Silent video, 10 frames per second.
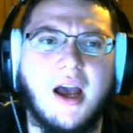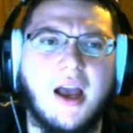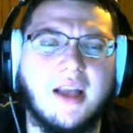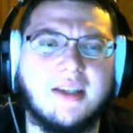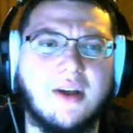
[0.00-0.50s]

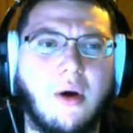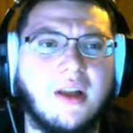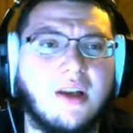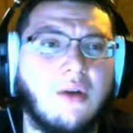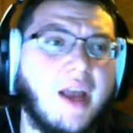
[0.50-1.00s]
it
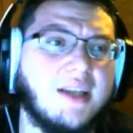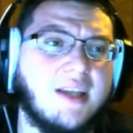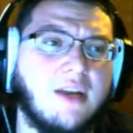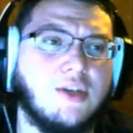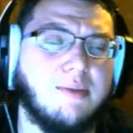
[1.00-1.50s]
only has
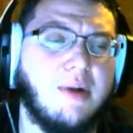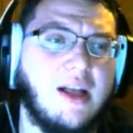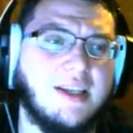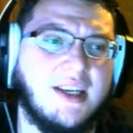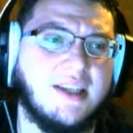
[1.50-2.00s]
Energy
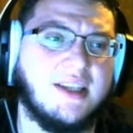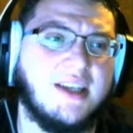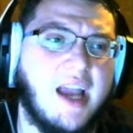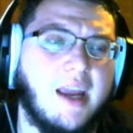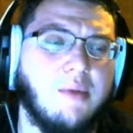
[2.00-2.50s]
Ball as its
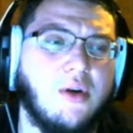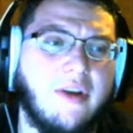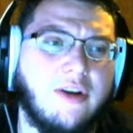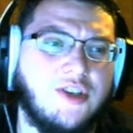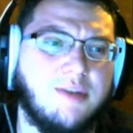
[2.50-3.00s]
attacking move.
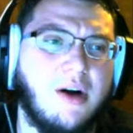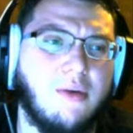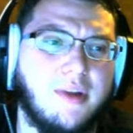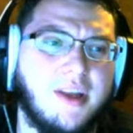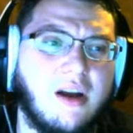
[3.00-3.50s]
Energy Ball
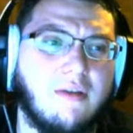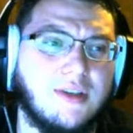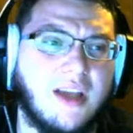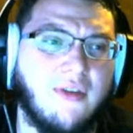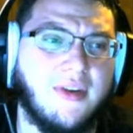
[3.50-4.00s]
really
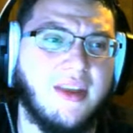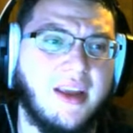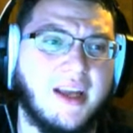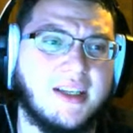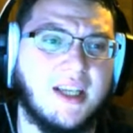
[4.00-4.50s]
covers
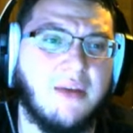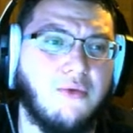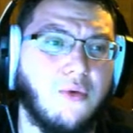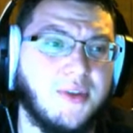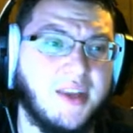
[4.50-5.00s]
everything except
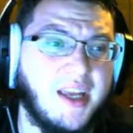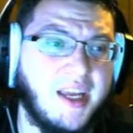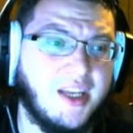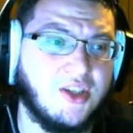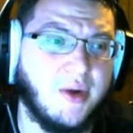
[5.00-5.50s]
for the
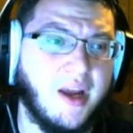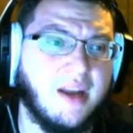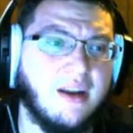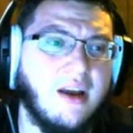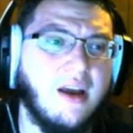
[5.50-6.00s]

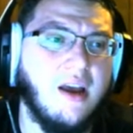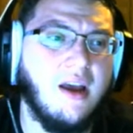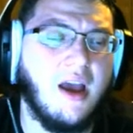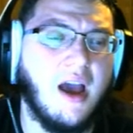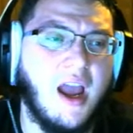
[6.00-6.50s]
Heatran
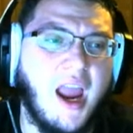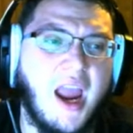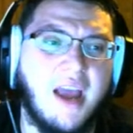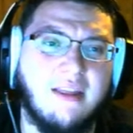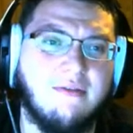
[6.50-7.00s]

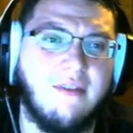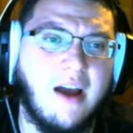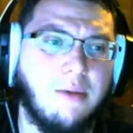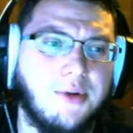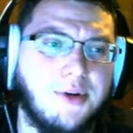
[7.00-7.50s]
and the
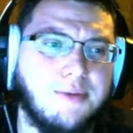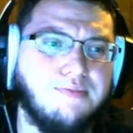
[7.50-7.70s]
Vileplume.